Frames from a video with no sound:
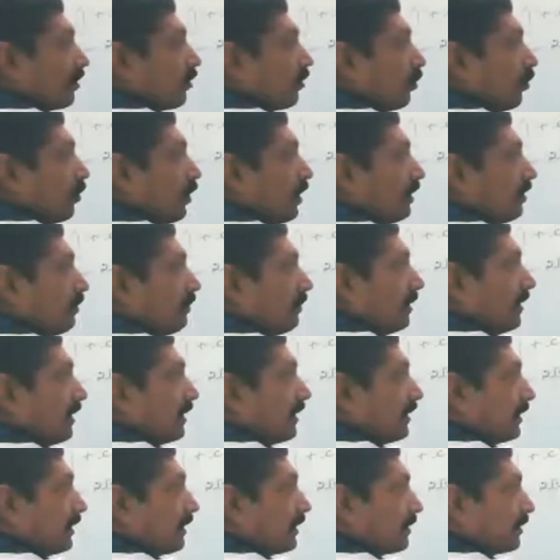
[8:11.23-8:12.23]
1
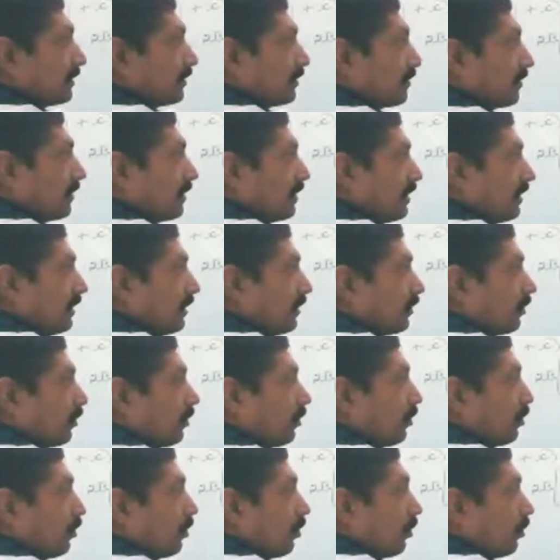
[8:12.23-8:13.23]
by 3
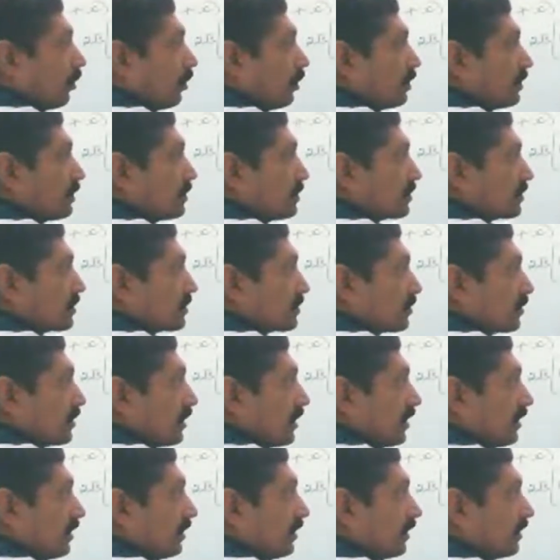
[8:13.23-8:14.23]
whole
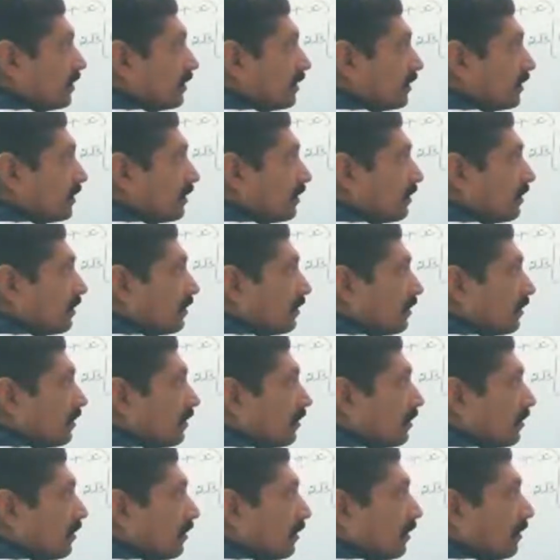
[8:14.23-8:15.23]
square
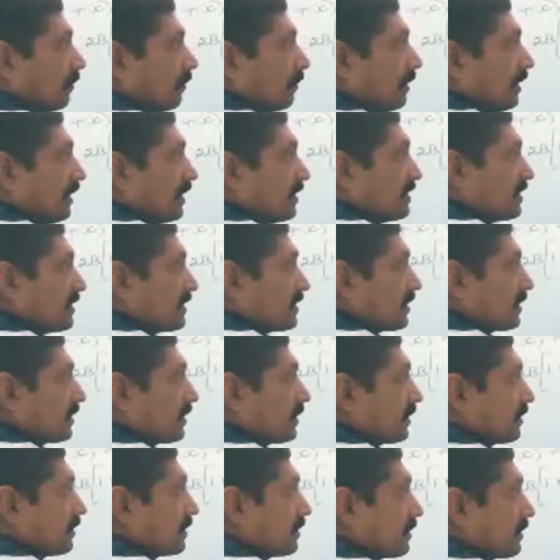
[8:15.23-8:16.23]
plus
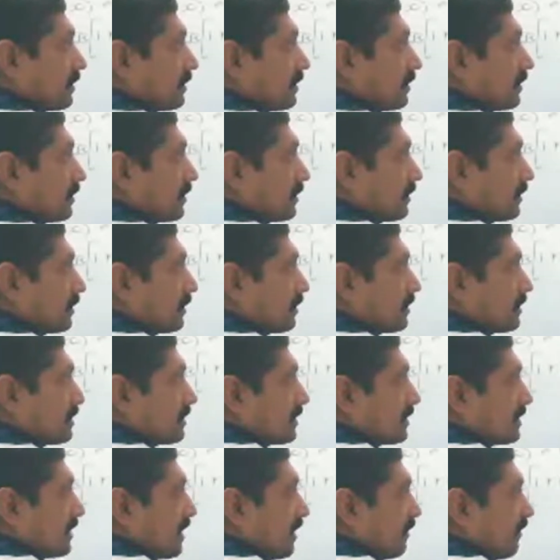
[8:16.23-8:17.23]

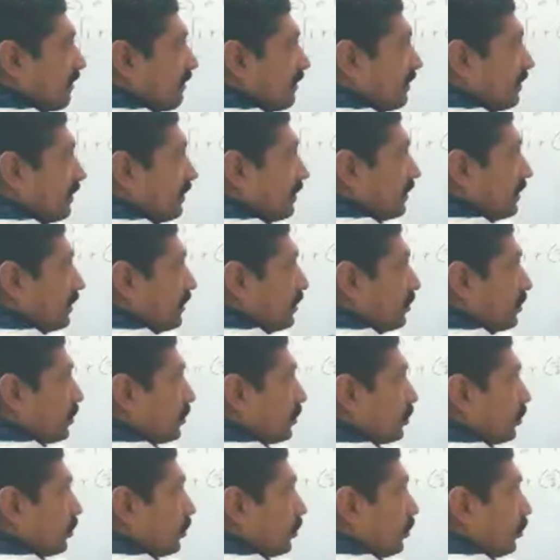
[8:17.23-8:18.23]
7 into
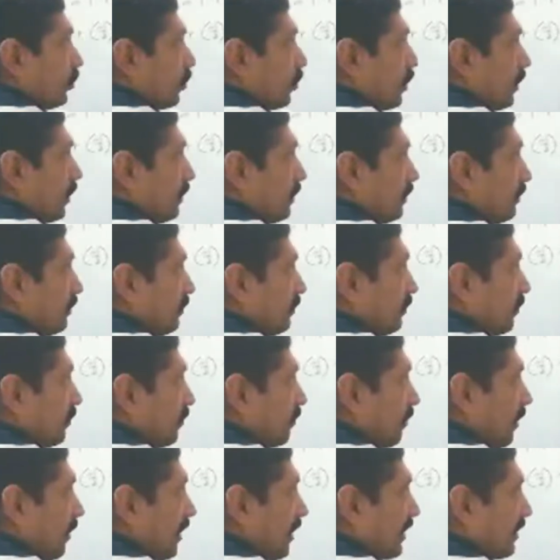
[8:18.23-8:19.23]
1
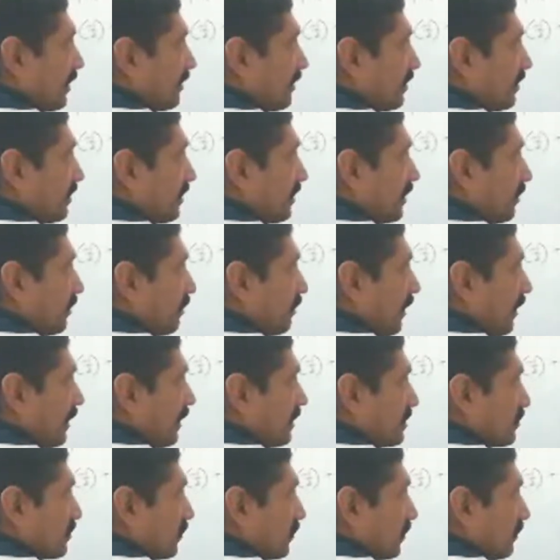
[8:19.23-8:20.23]
by 3 minus
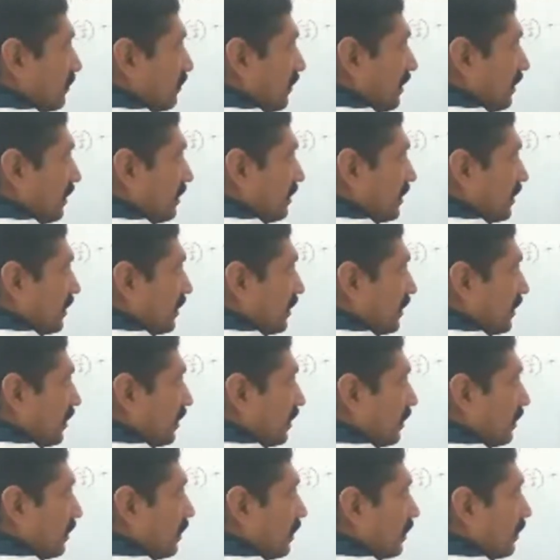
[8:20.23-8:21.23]
1 by 3
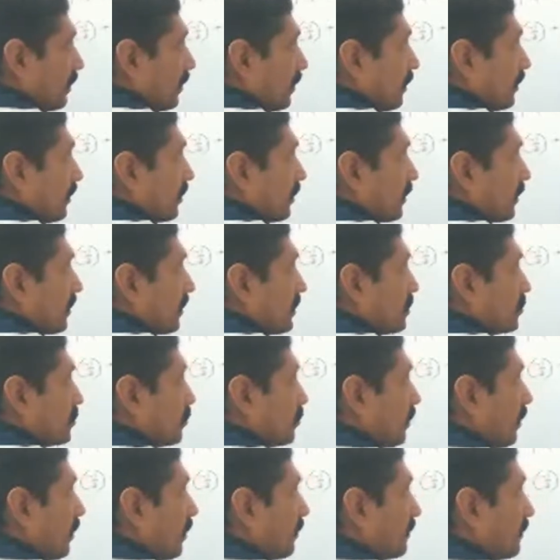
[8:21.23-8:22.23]
raised to
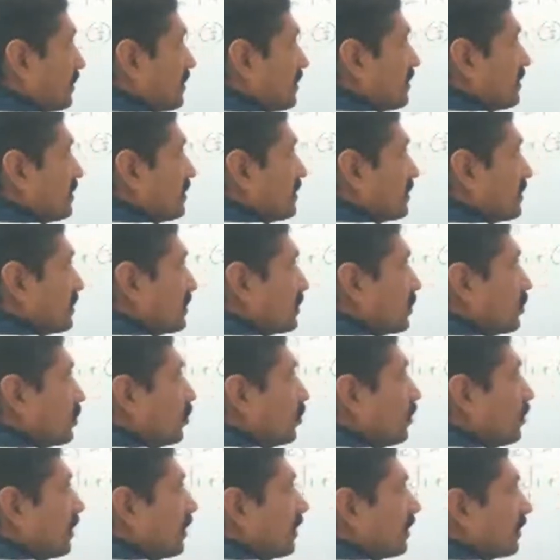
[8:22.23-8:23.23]
power, this is cube
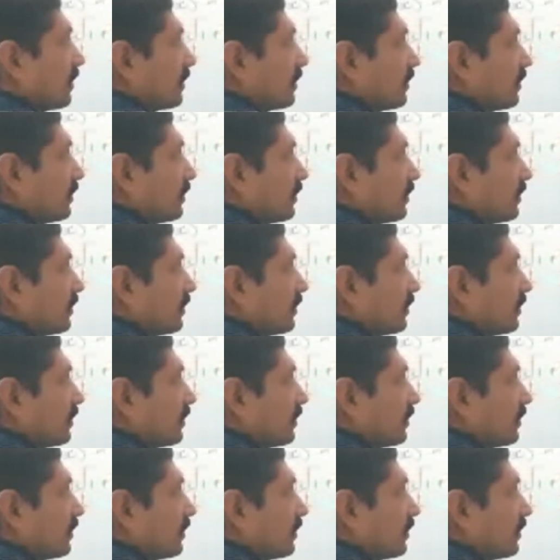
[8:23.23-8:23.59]
here,